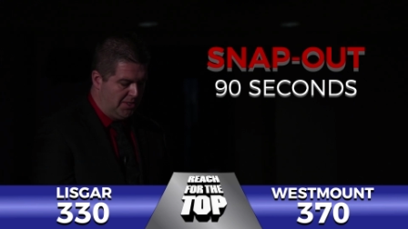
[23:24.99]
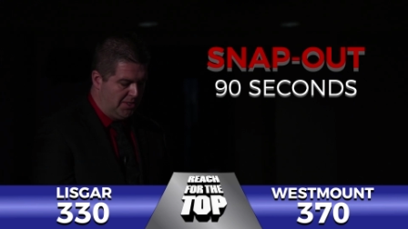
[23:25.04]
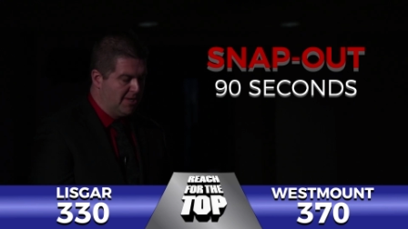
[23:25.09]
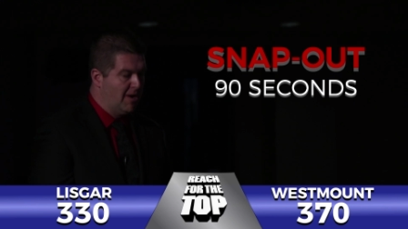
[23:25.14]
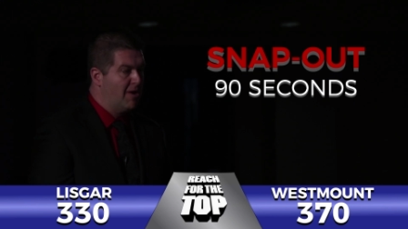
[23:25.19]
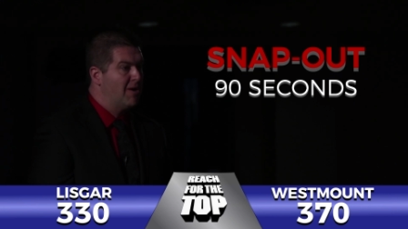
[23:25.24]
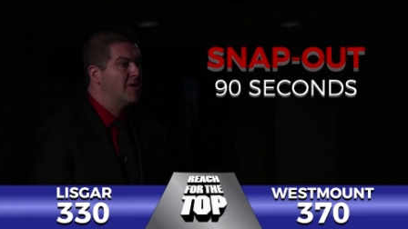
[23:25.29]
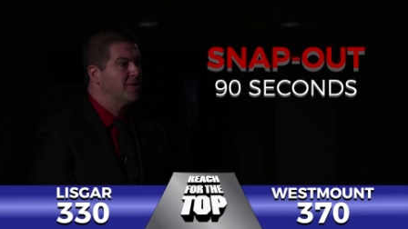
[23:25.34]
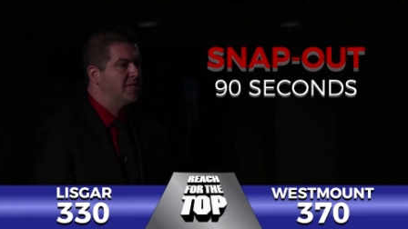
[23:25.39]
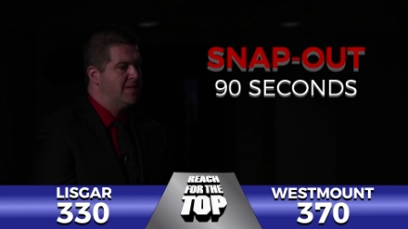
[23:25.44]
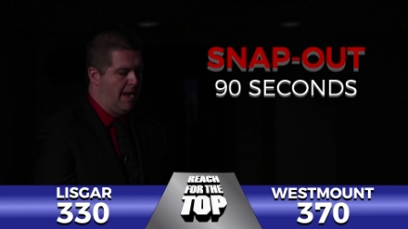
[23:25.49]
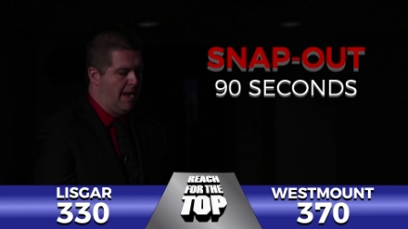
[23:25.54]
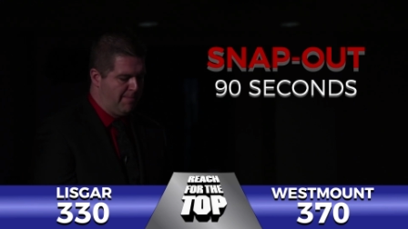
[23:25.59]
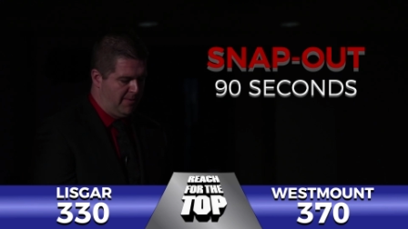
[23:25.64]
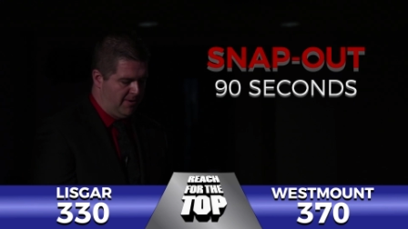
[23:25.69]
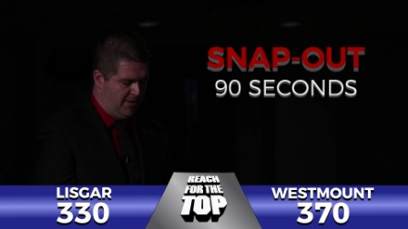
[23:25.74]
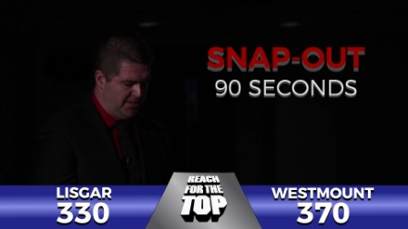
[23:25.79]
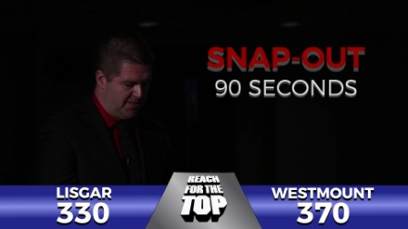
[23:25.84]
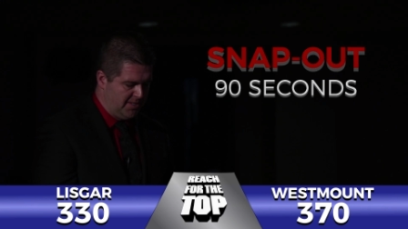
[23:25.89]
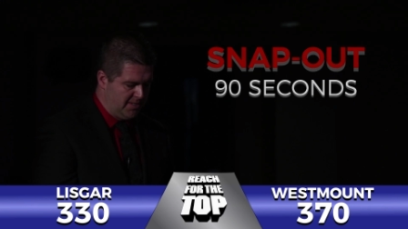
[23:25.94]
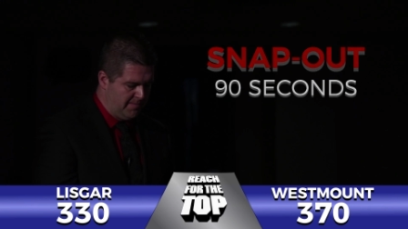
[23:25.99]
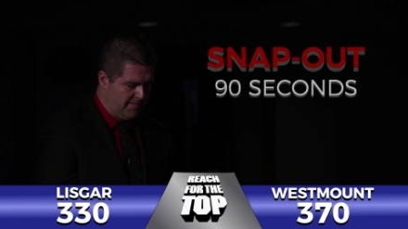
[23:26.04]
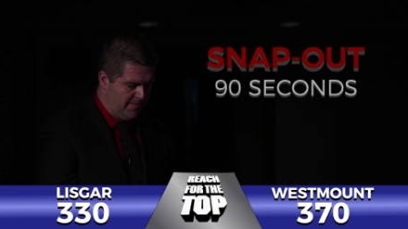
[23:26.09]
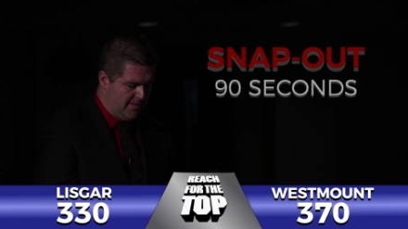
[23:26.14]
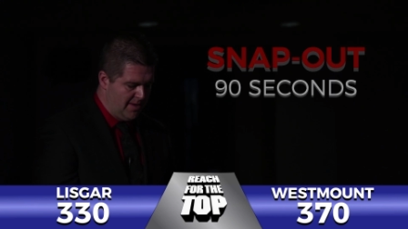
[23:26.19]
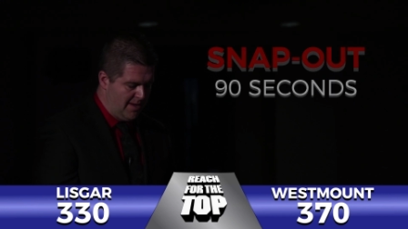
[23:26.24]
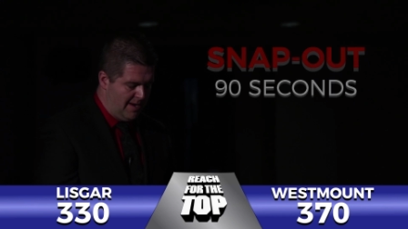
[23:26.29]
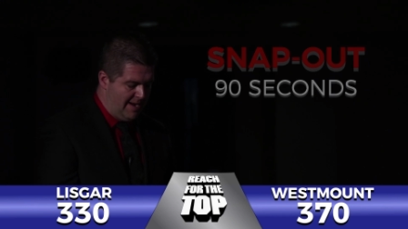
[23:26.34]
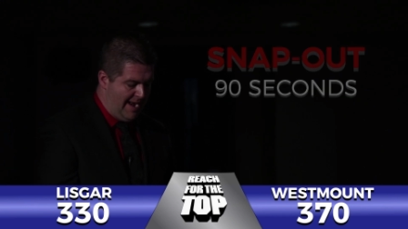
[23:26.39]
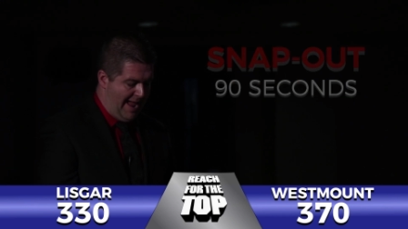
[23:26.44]
we start our snappers
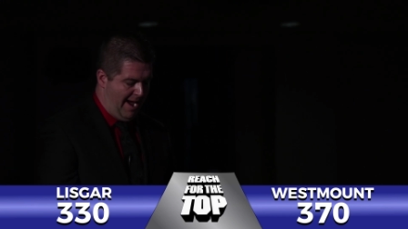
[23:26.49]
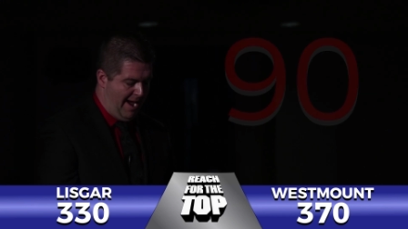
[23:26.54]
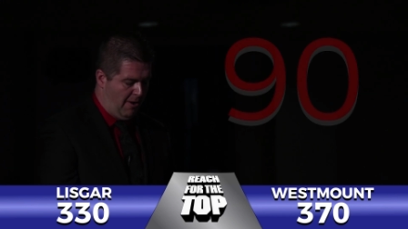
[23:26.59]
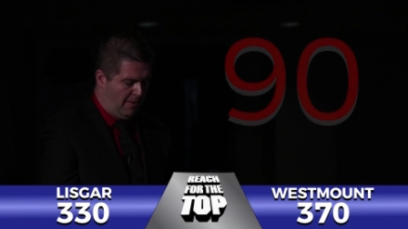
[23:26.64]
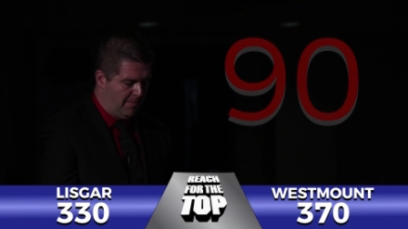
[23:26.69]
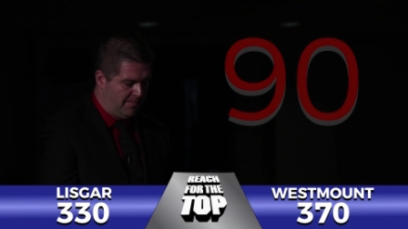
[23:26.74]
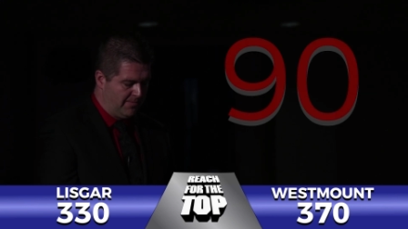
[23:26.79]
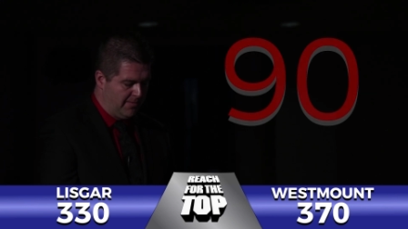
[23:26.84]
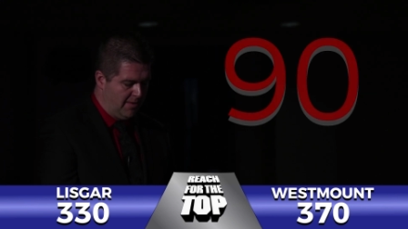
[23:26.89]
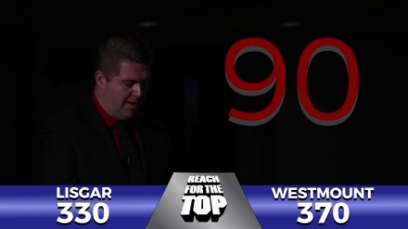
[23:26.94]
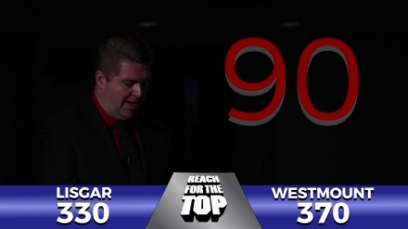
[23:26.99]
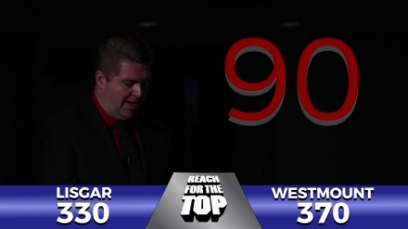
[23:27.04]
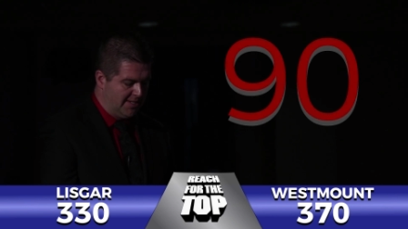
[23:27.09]
now.